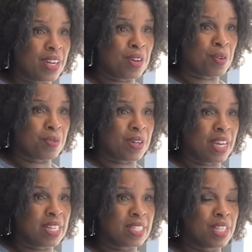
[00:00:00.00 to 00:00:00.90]
home. So I
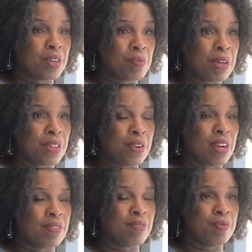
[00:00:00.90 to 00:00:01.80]
had a single mother. I
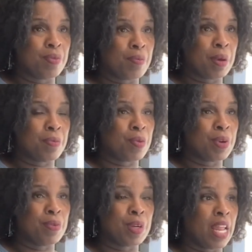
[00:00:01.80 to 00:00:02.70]
remember
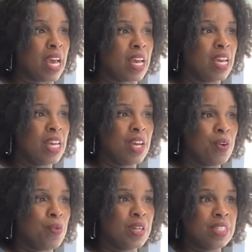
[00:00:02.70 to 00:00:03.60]
we were like,
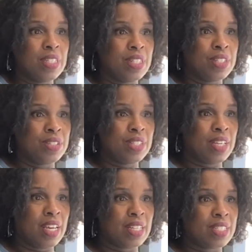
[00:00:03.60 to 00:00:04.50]
what is she going to do? She
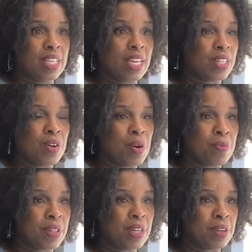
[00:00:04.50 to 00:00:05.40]
can't. She had to go home
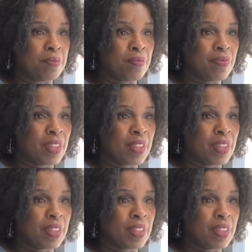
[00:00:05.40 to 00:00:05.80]
with them.